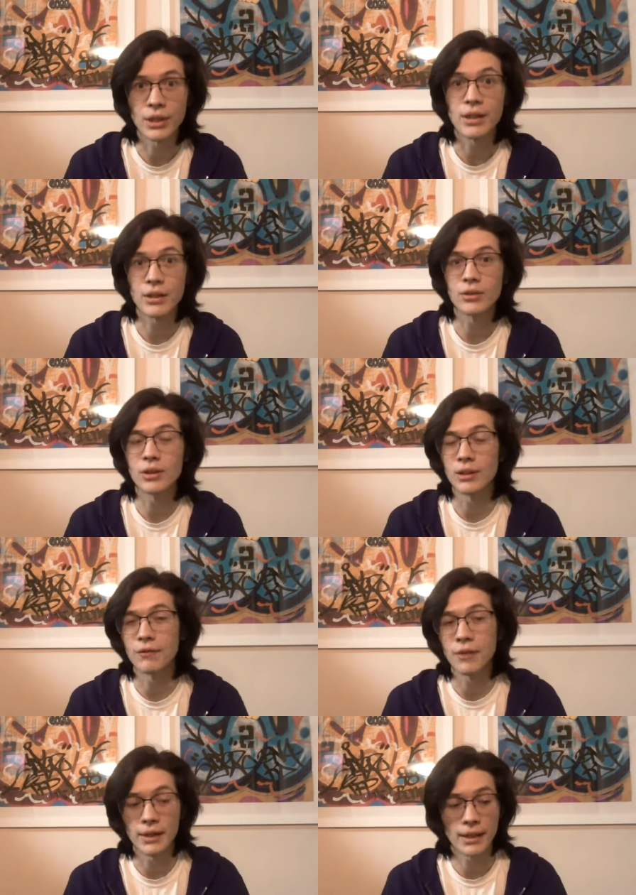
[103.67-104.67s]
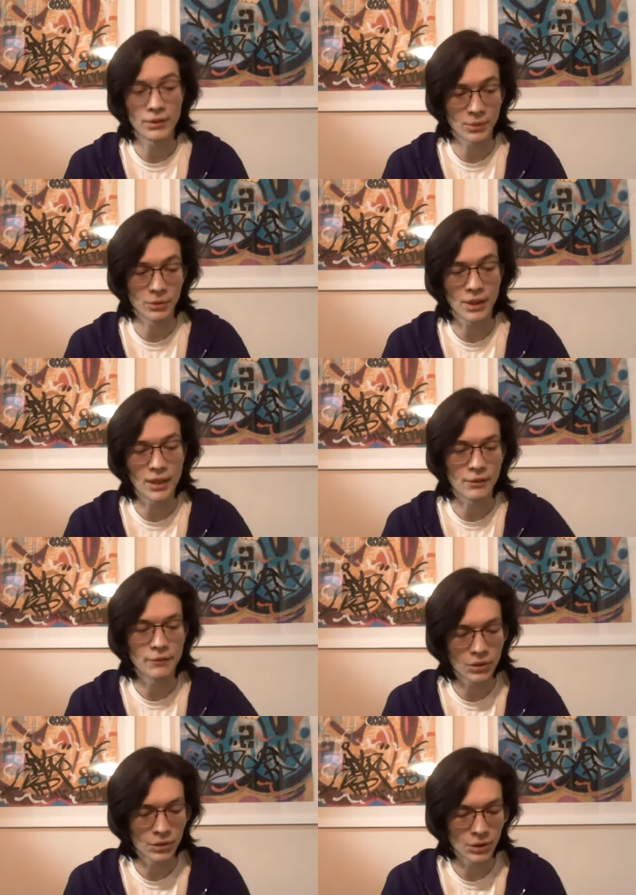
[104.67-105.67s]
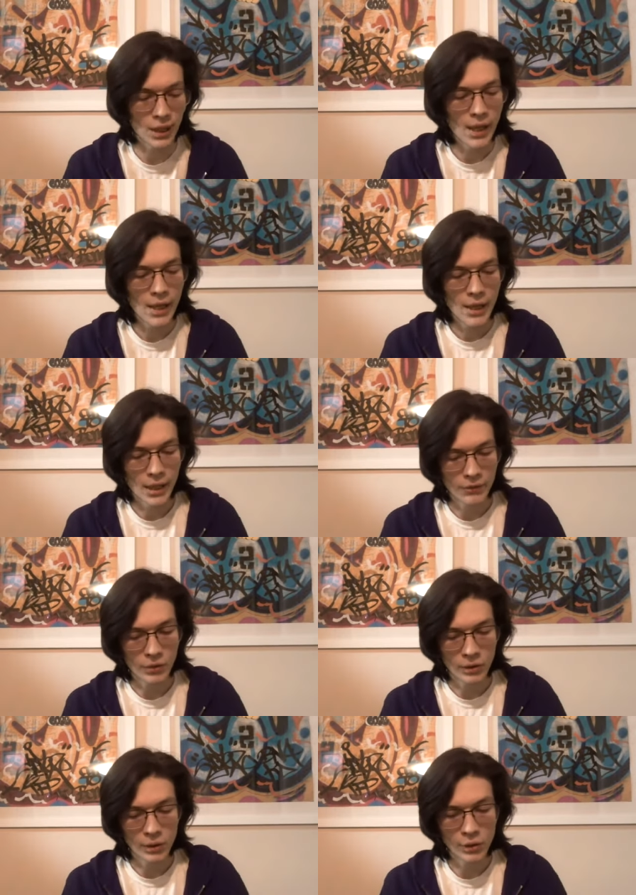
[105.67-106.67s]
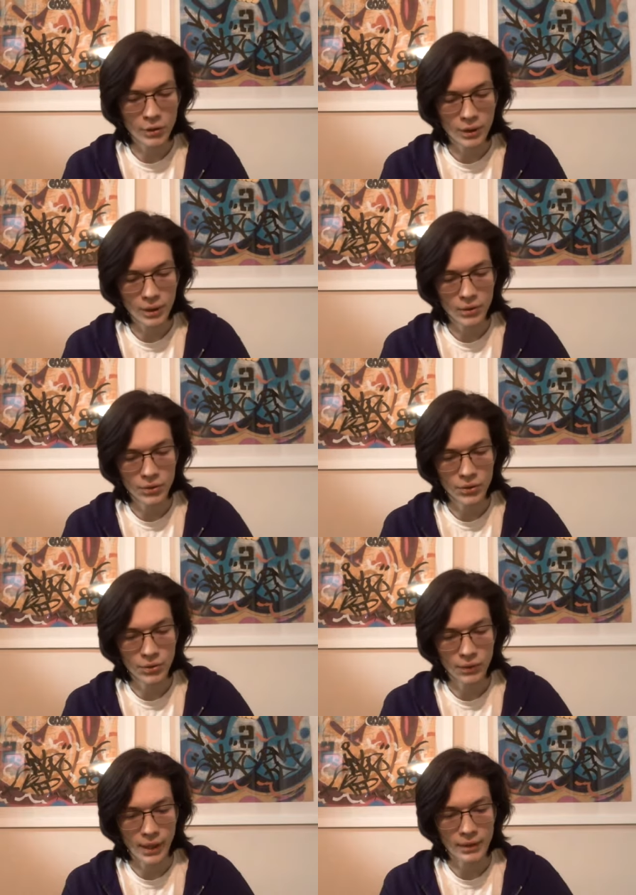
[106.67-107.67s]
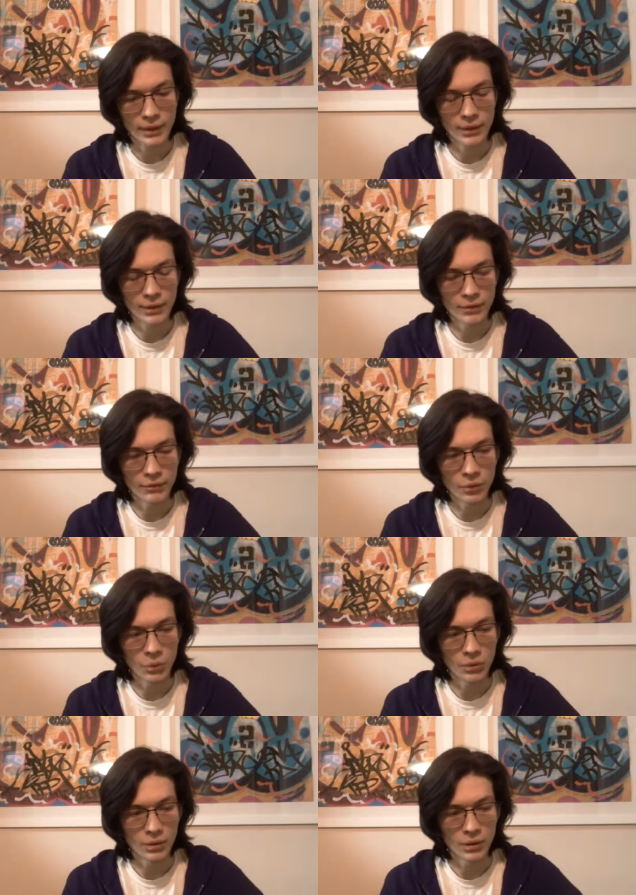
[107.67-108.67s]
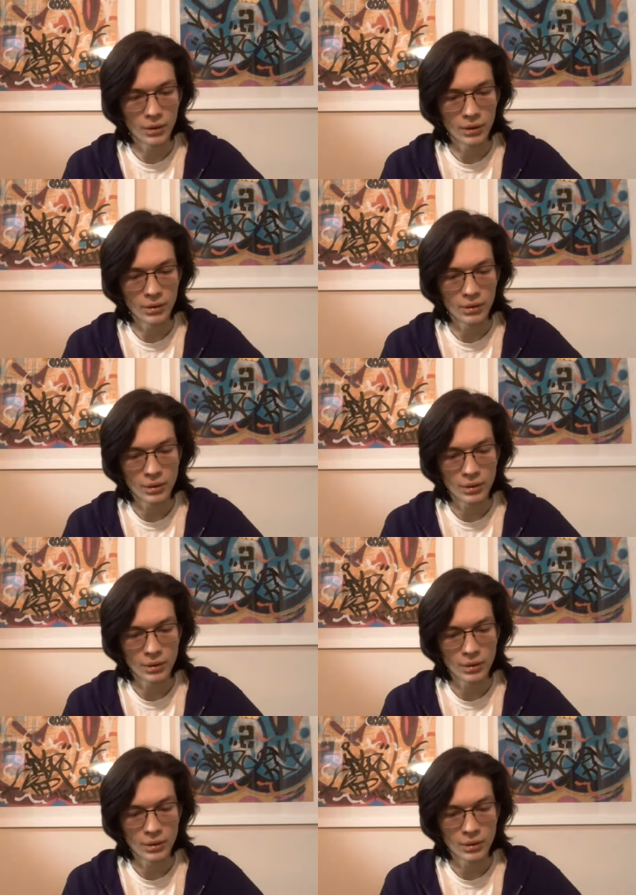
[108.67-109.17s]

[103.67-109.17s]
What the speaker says: I think you're going to find out someone's cognitive functions if you're looking directly for